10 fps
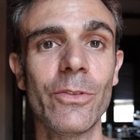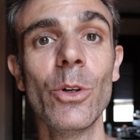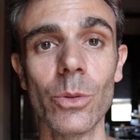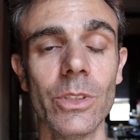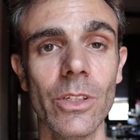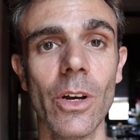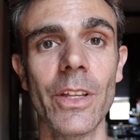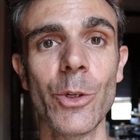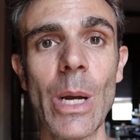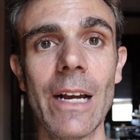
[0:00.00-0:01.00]
food, you know,
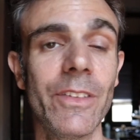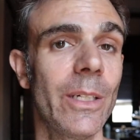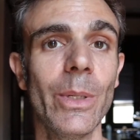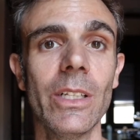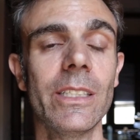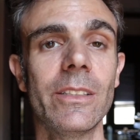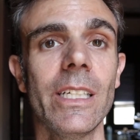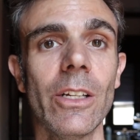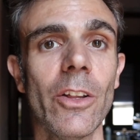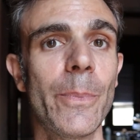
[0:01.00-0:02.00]
that you have the ability to
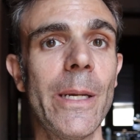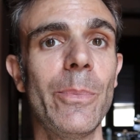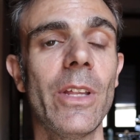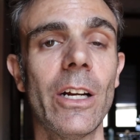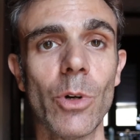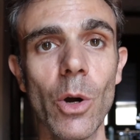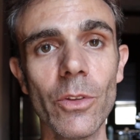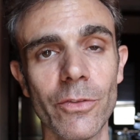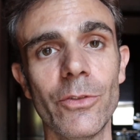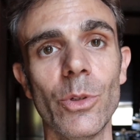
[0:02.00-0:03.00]
eat, all the people that grow
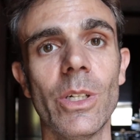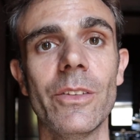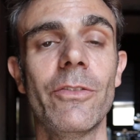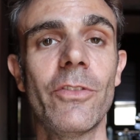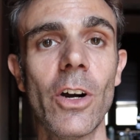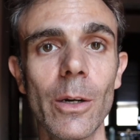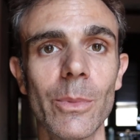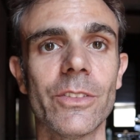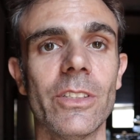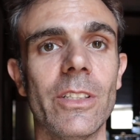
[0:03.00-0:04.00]
the food and the
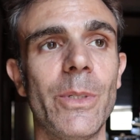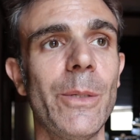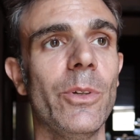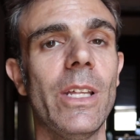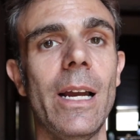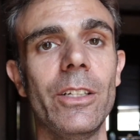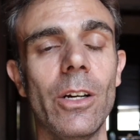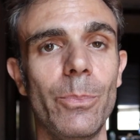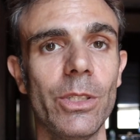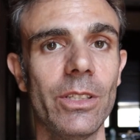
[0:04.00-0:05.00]
farmers and the people that, you
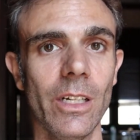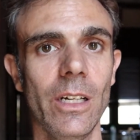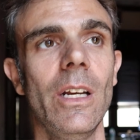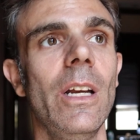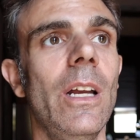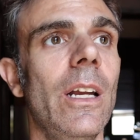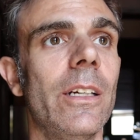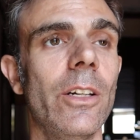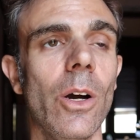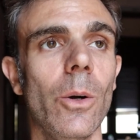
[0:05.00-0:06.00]
know, put the,
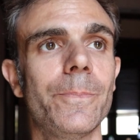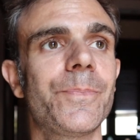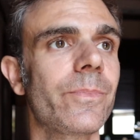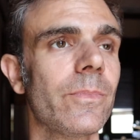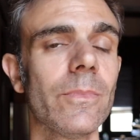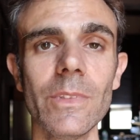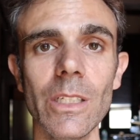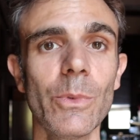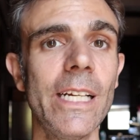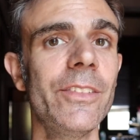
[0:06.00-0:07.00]
you know,
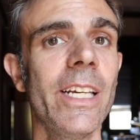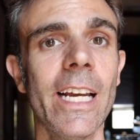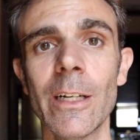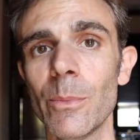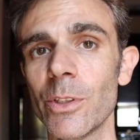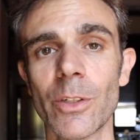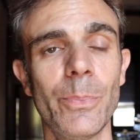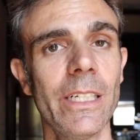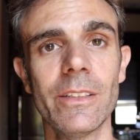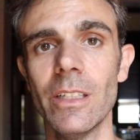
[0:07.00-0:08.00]
raise the animals or
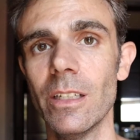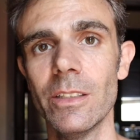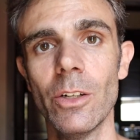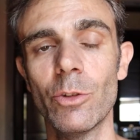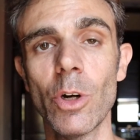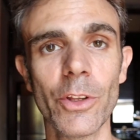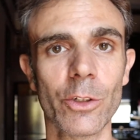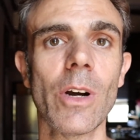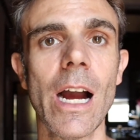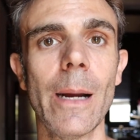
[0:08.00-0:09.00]
pick the, you know, grow the
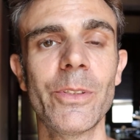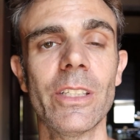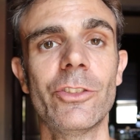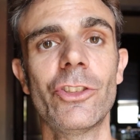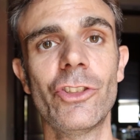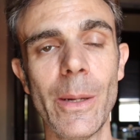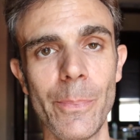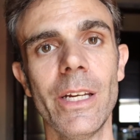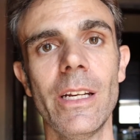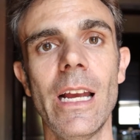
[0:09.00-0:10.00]
crops and
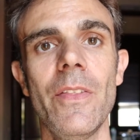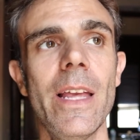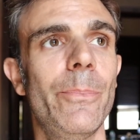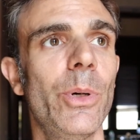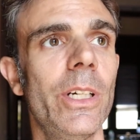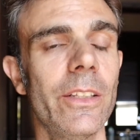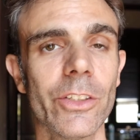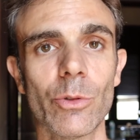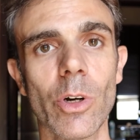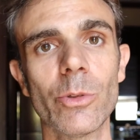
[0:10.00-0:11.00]
ship it and then put it in
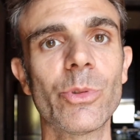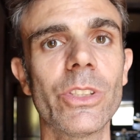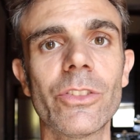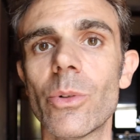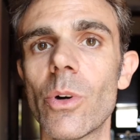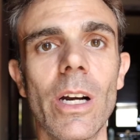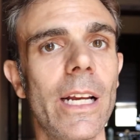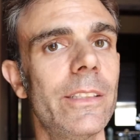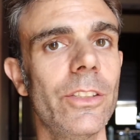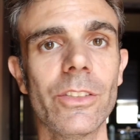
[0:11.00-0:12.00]
the grocery store
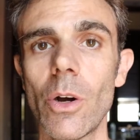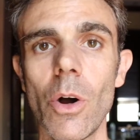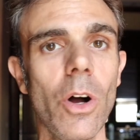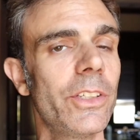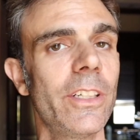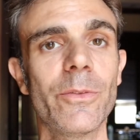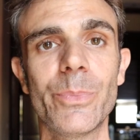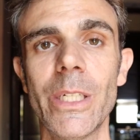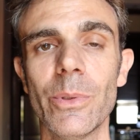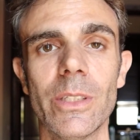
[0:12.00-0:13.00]
and just all the
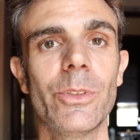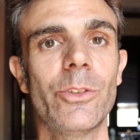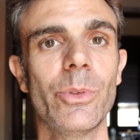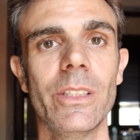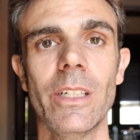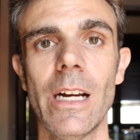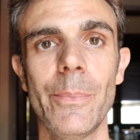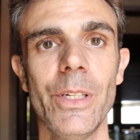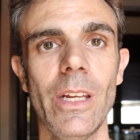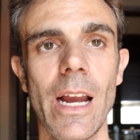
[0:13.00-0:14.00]
different people in between there. I
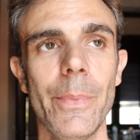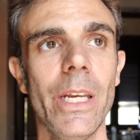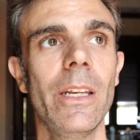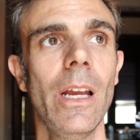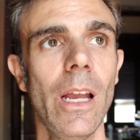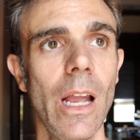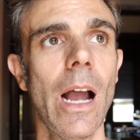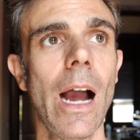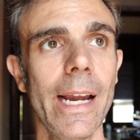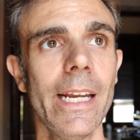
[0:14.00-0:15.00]
mean, I mean,
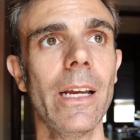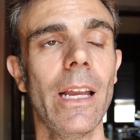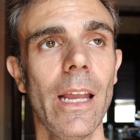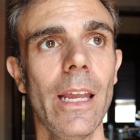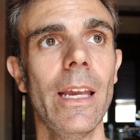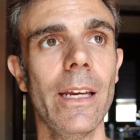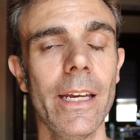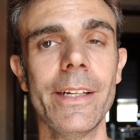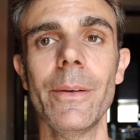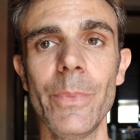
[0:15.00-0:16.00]
I get, it,
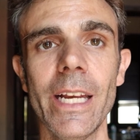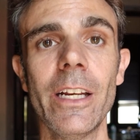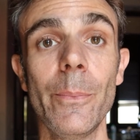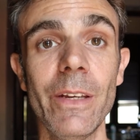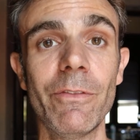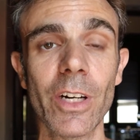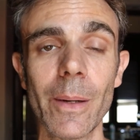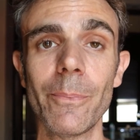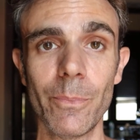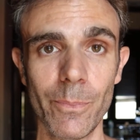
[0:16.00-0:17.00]
it can be, it can be
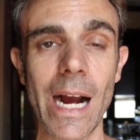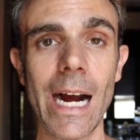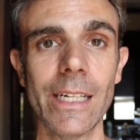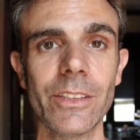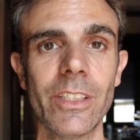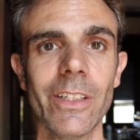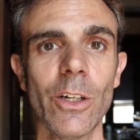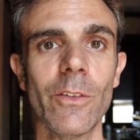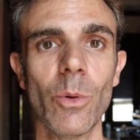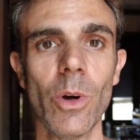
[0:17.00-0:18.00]
very positively
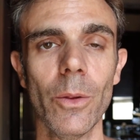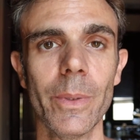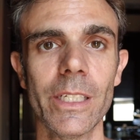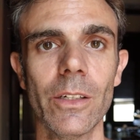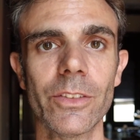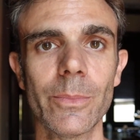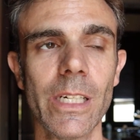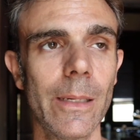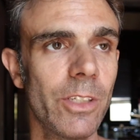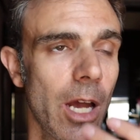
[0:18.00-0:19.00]
overwhelming. You know,
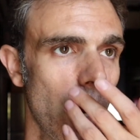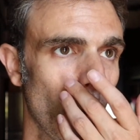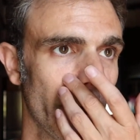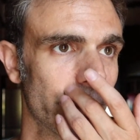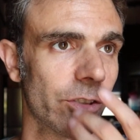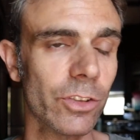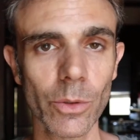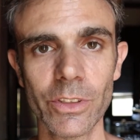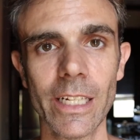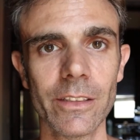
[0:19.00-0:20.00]
sometimes we get
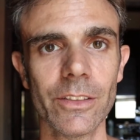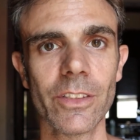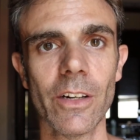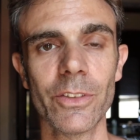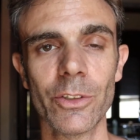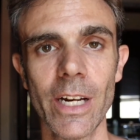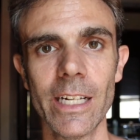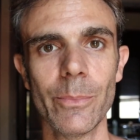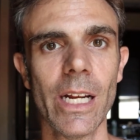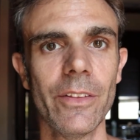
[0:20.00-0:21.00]
so take this stuff for
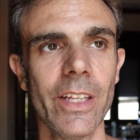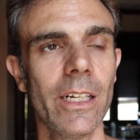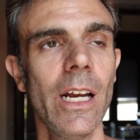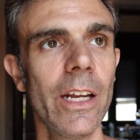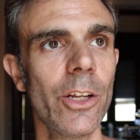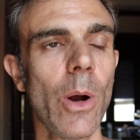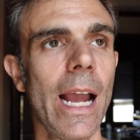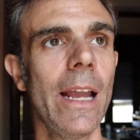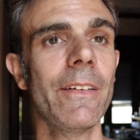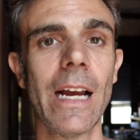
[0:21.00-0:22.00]
granted, but I think, you know,
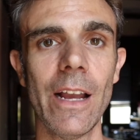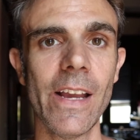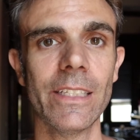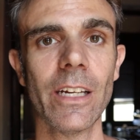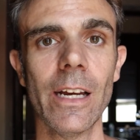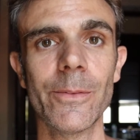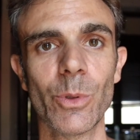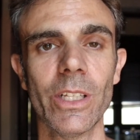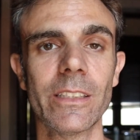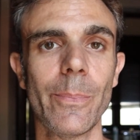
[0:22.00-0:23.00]
I have, I've had times
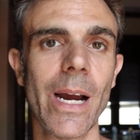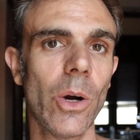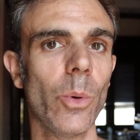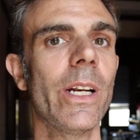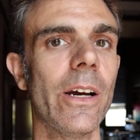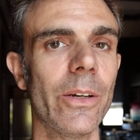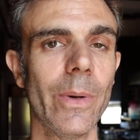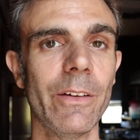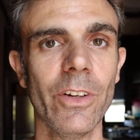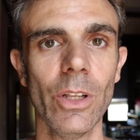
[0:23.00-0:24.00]
where like the power went out in
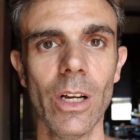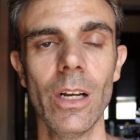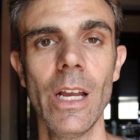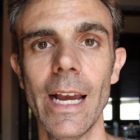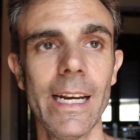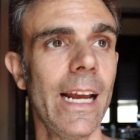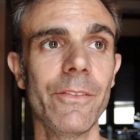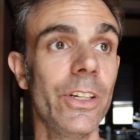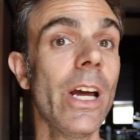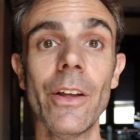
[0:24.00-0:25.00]
my villa and I
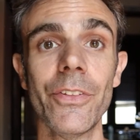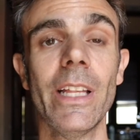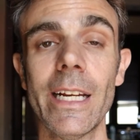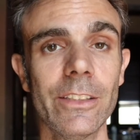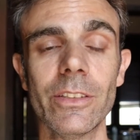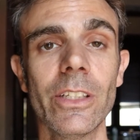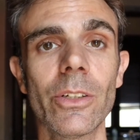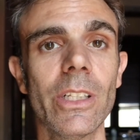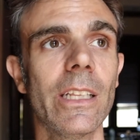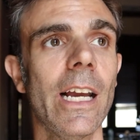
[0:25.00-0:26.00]
have nothing, like it's
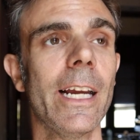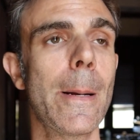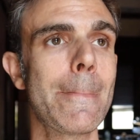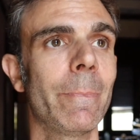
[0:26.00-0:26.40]
literally like,